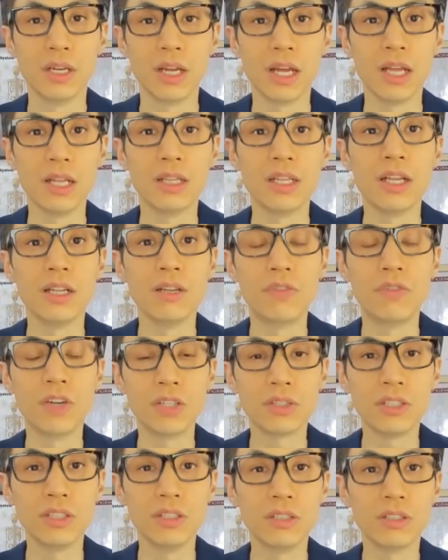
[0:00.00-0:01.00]
And then
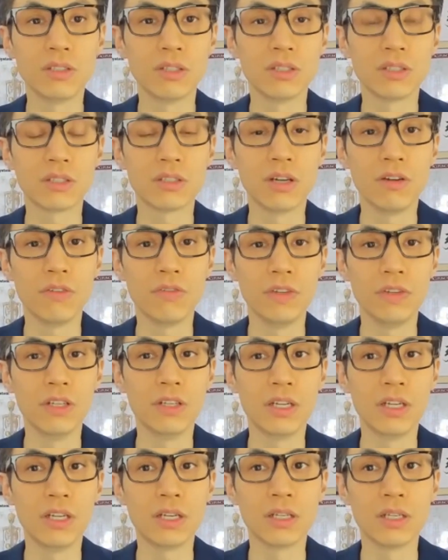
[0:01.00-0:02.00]
eventually you're gonna start
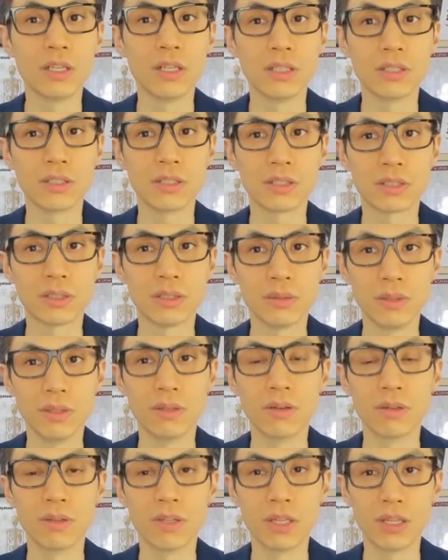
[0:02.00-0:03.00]
feeling,
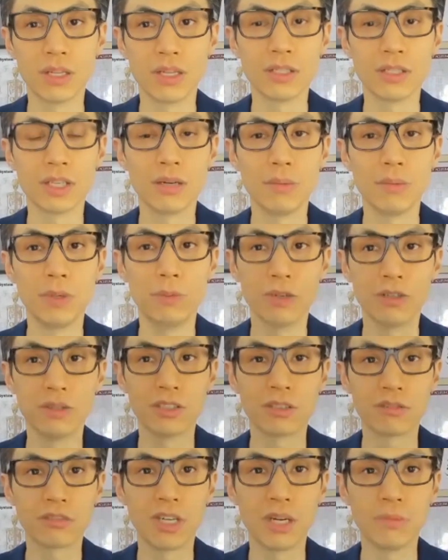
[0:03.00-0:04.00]
the things that people are
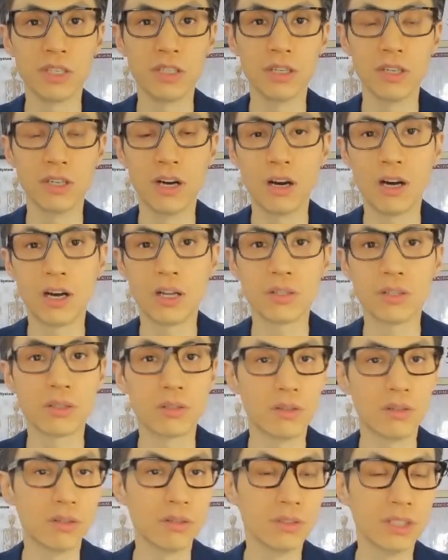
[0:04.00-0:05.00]
describing here, hot,
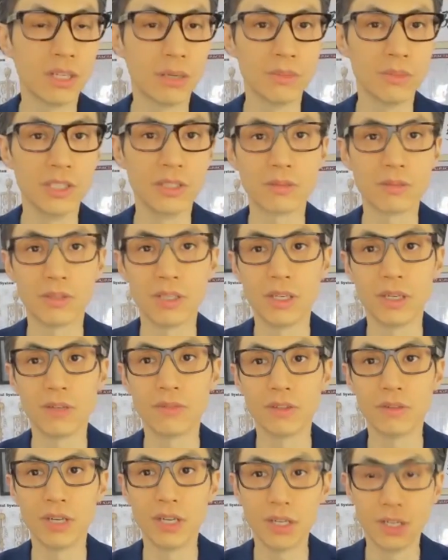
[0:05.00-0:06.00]
cold, numbness,
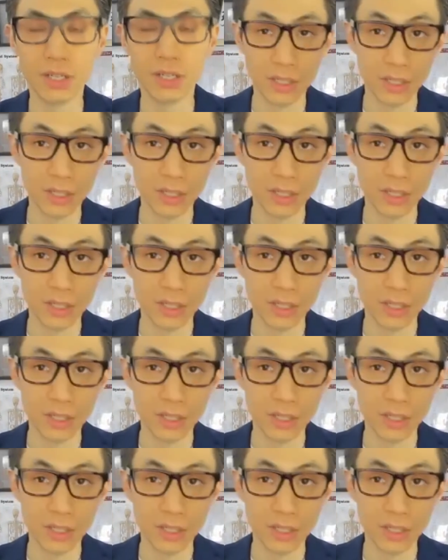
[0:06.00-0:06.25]
whatever, right?